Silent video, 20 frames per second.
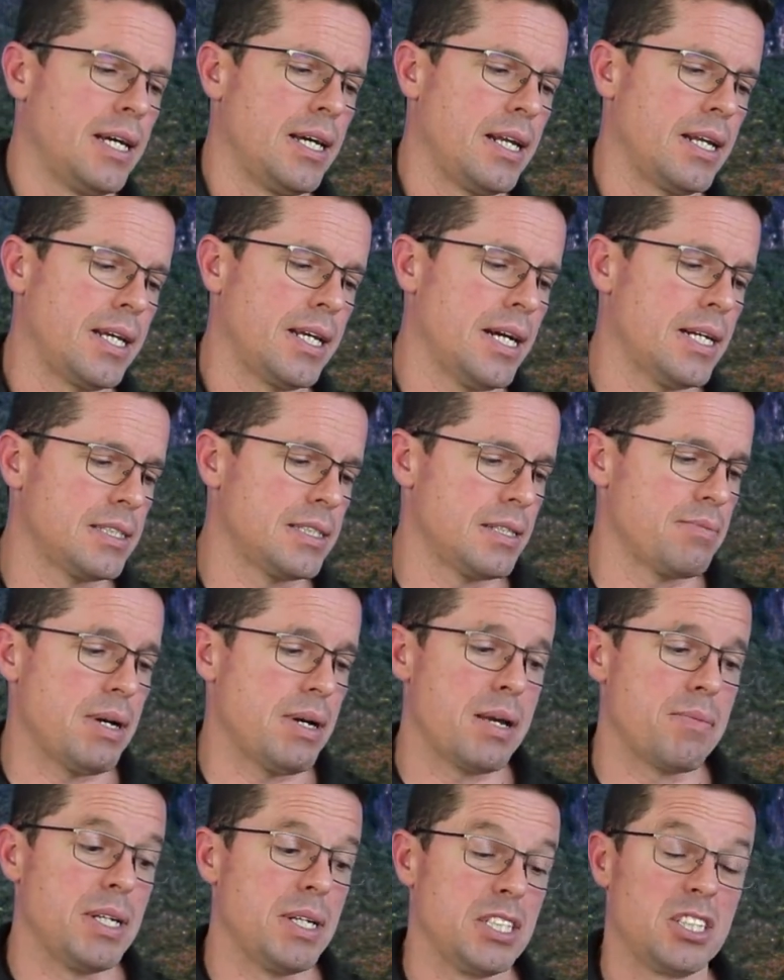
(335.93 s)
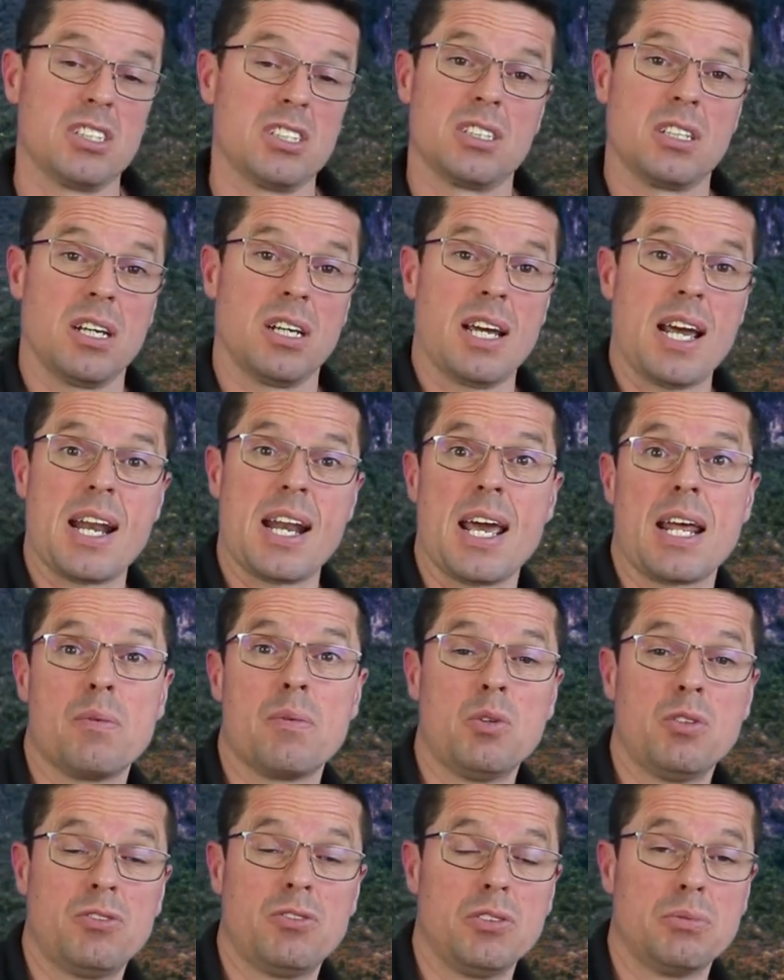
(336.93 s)
and occasionally maybe it's just an
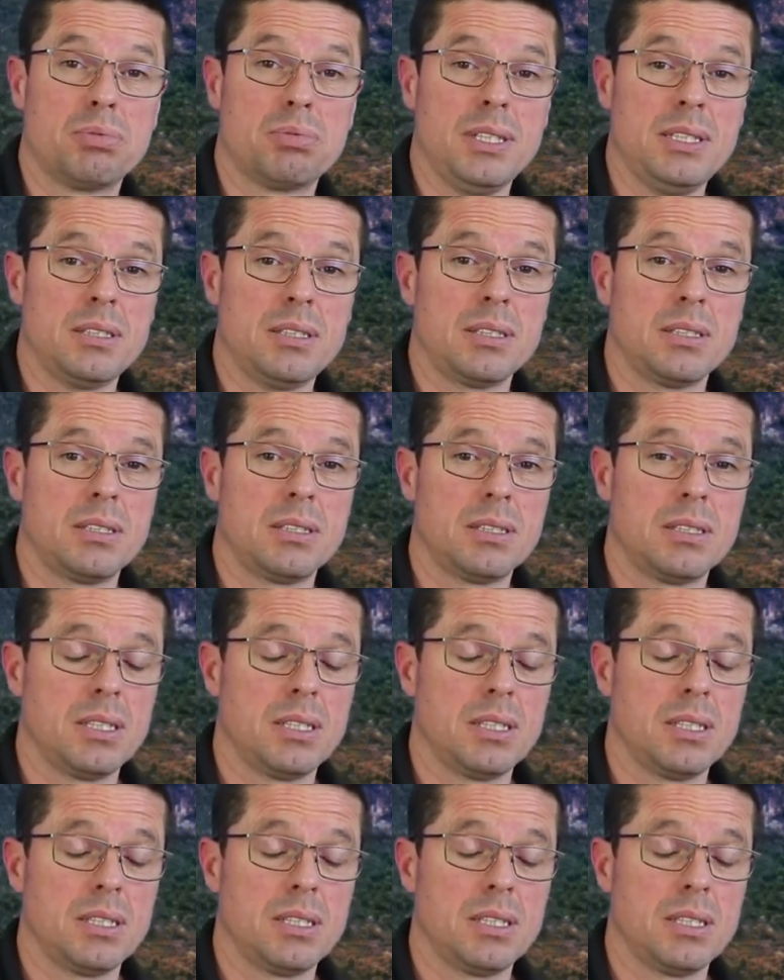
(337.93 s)
animal footprint.